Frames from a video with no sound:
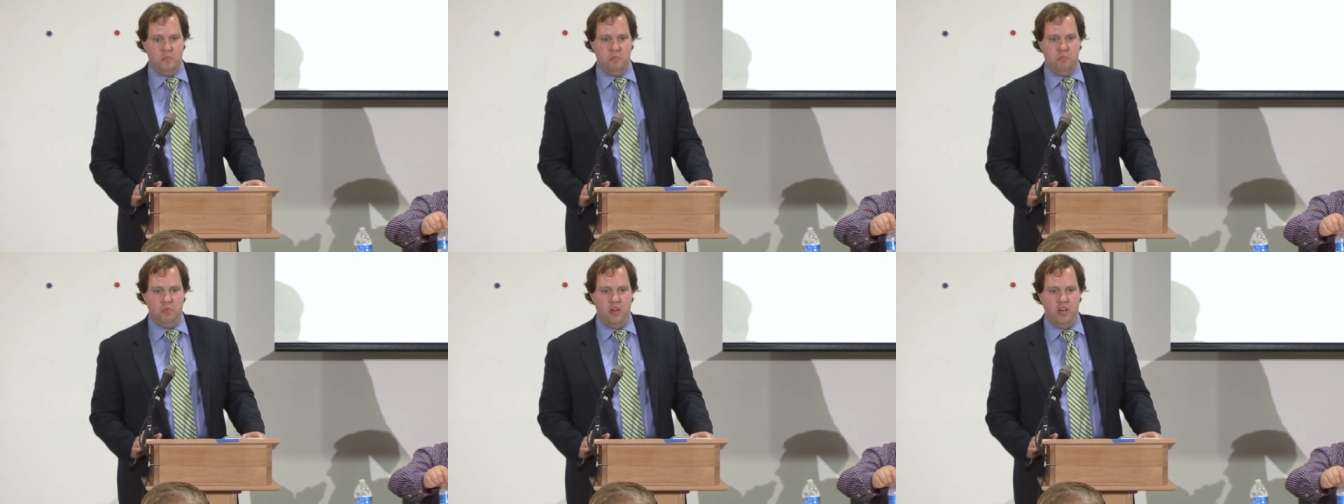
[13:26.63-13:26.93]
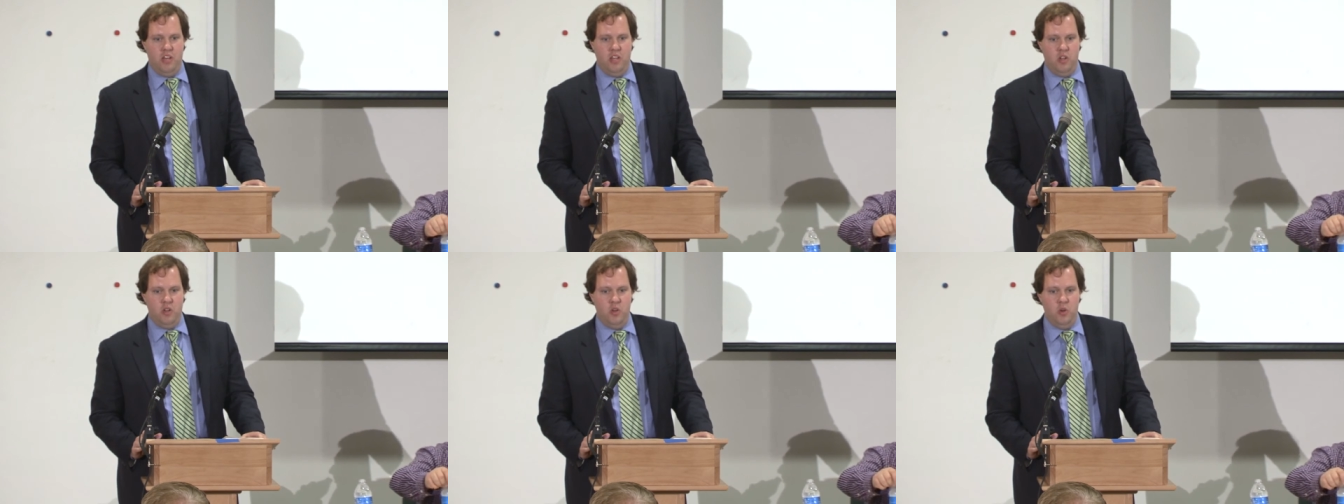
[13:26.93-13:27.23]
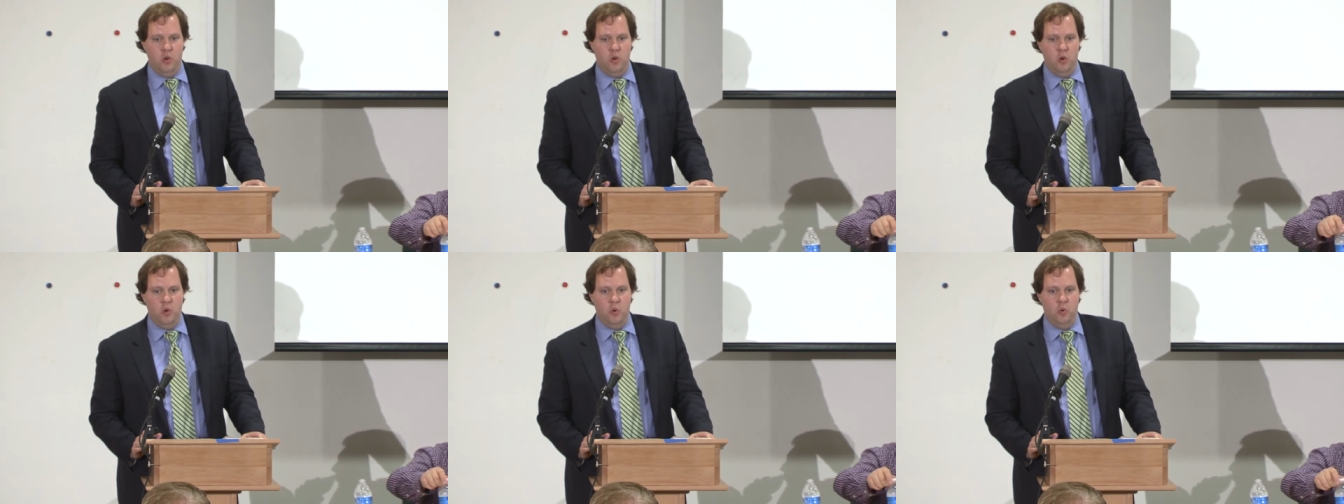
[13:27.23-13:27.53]

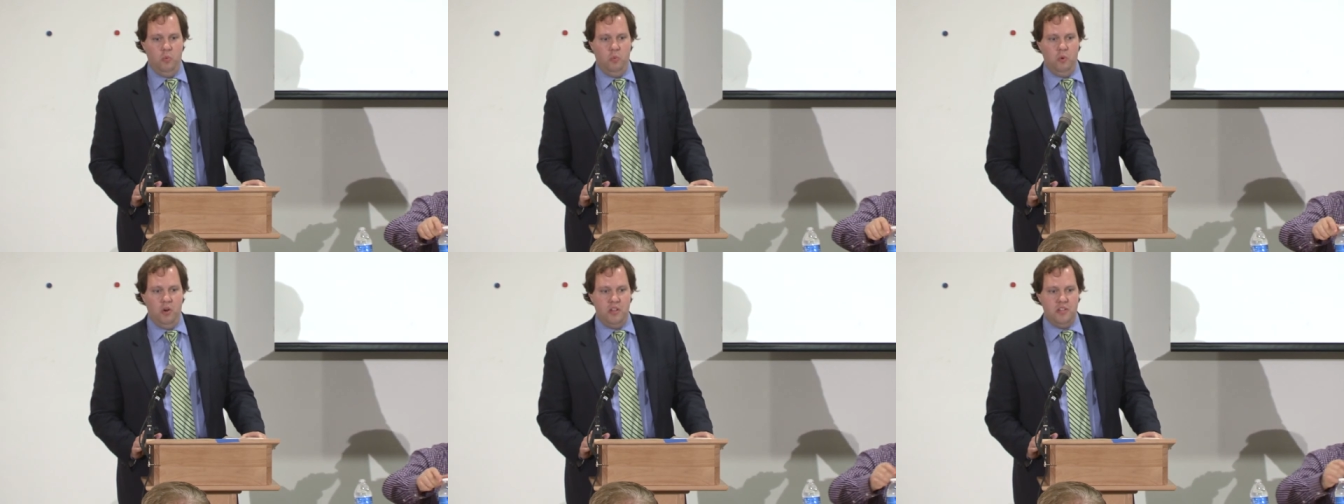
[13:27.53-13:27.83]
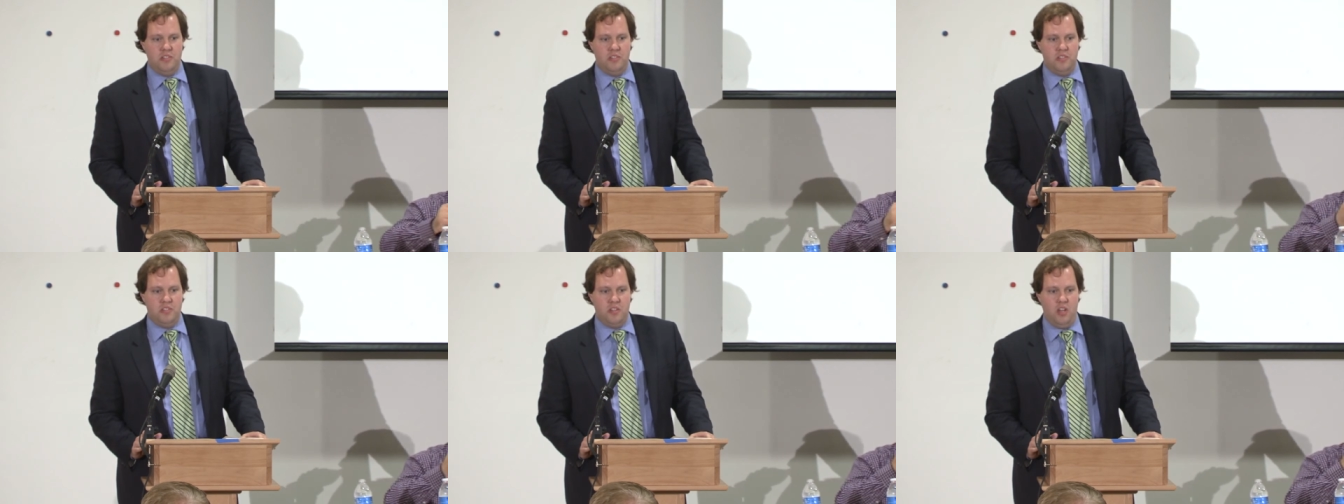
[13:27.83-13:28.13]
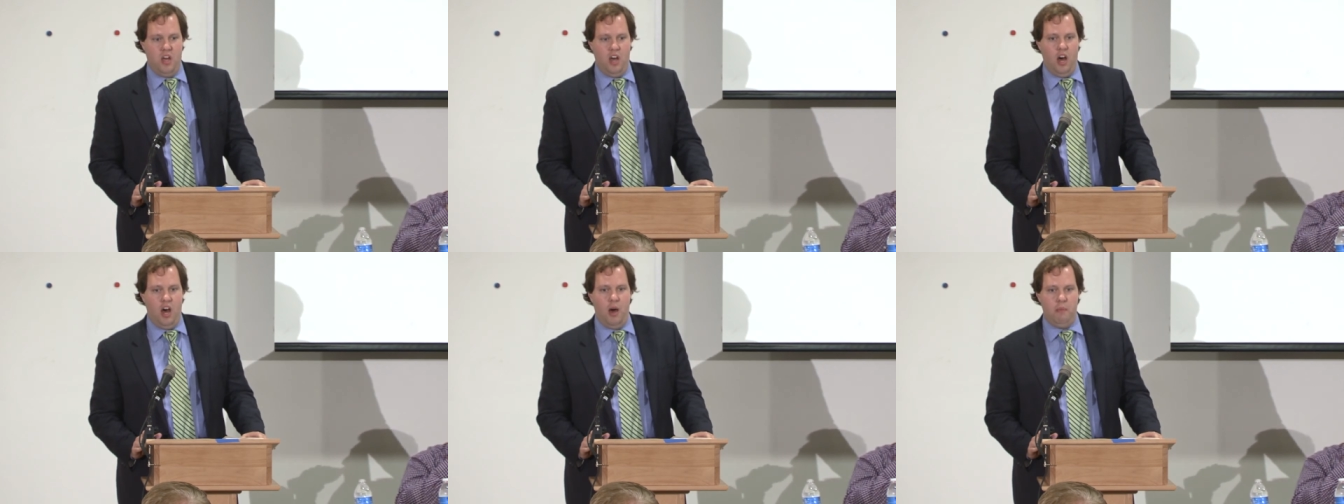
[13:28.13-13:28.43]
but
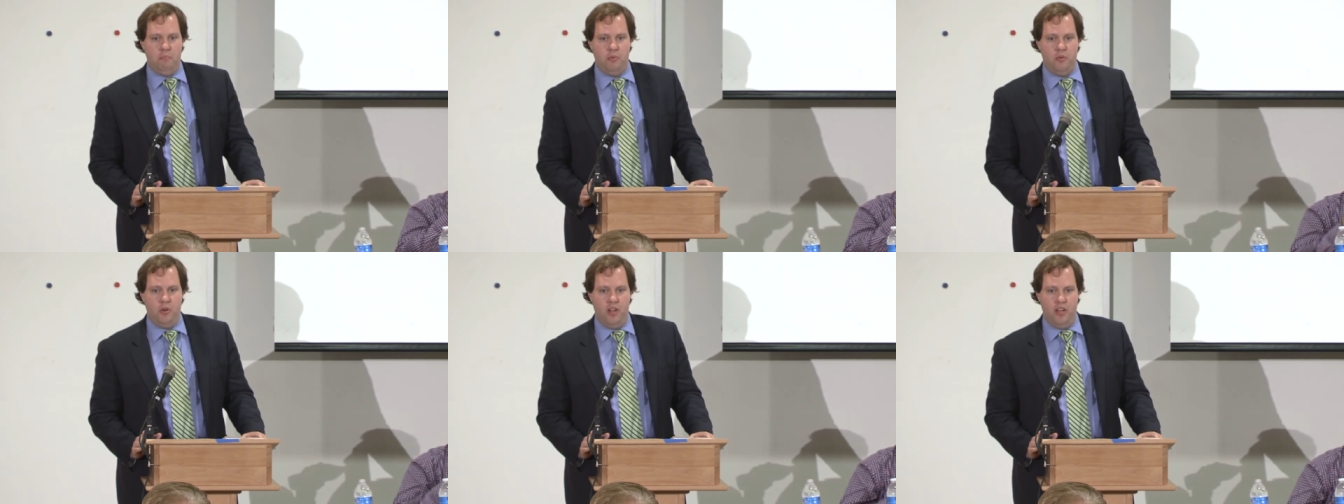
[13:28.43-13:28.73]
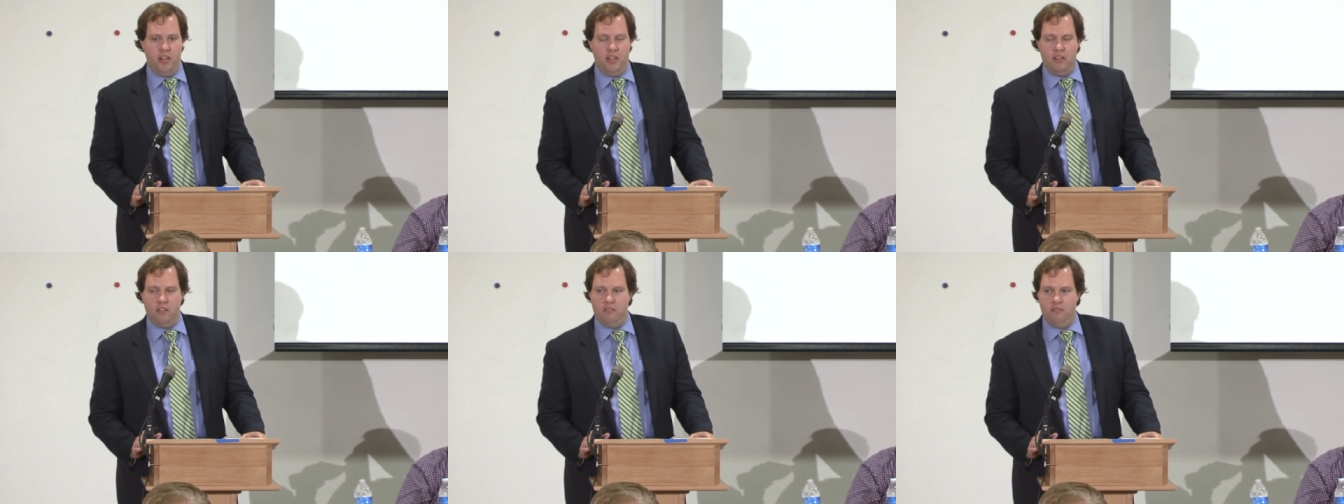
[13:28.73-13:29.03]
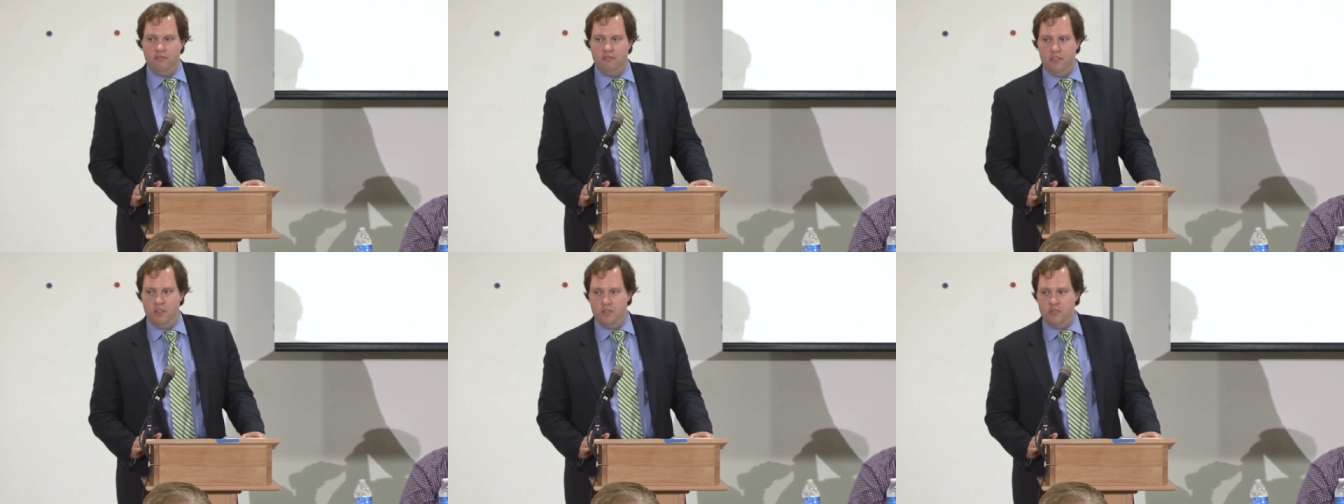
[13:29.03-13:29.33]
what's operating
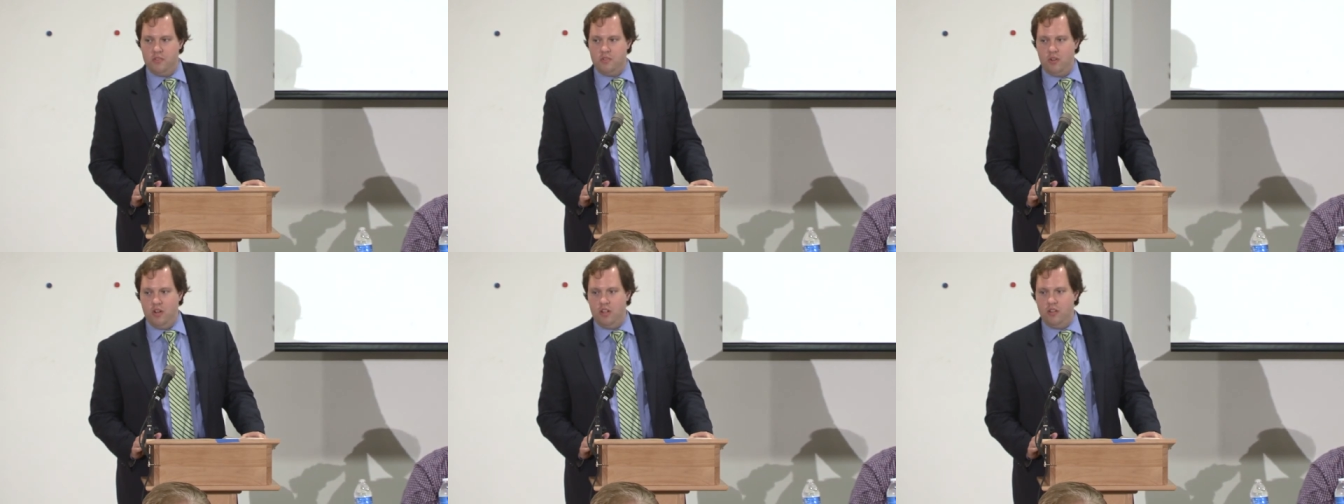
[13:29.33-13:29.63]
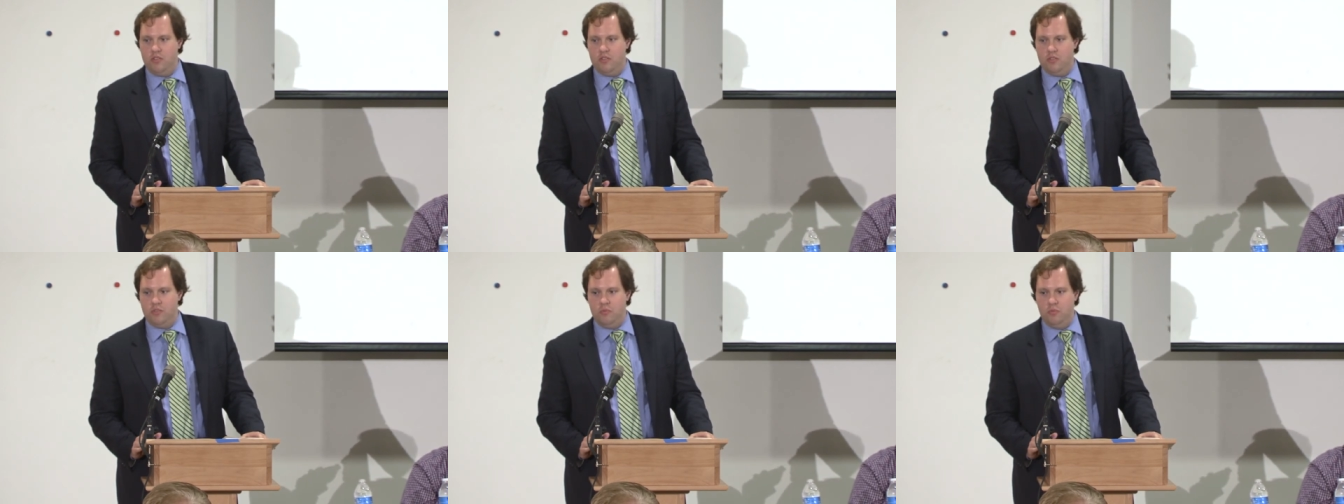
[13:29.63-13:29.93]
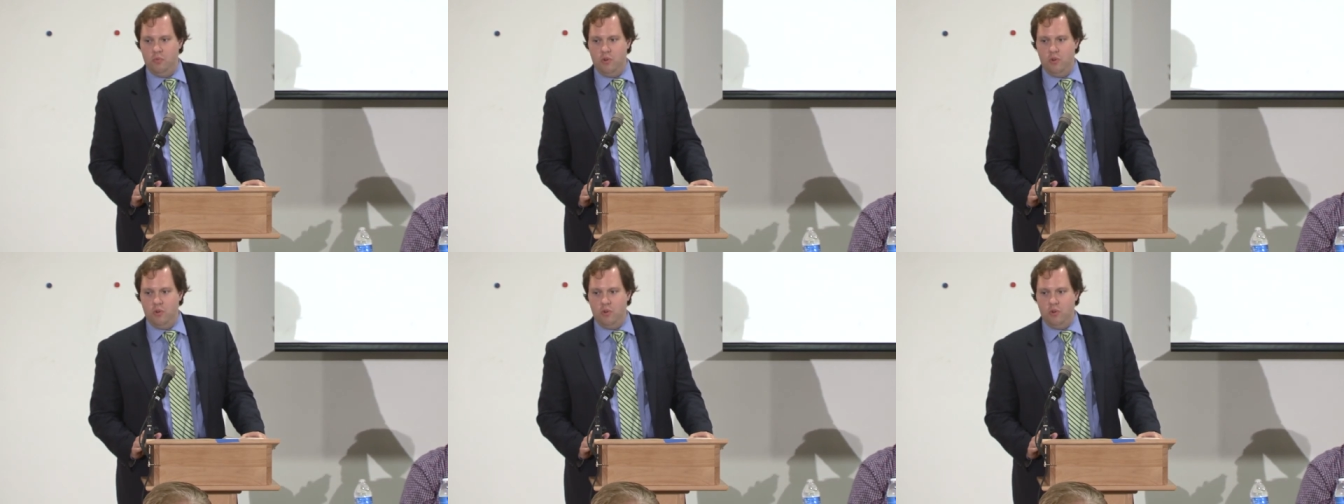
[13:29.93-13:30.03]
those trends?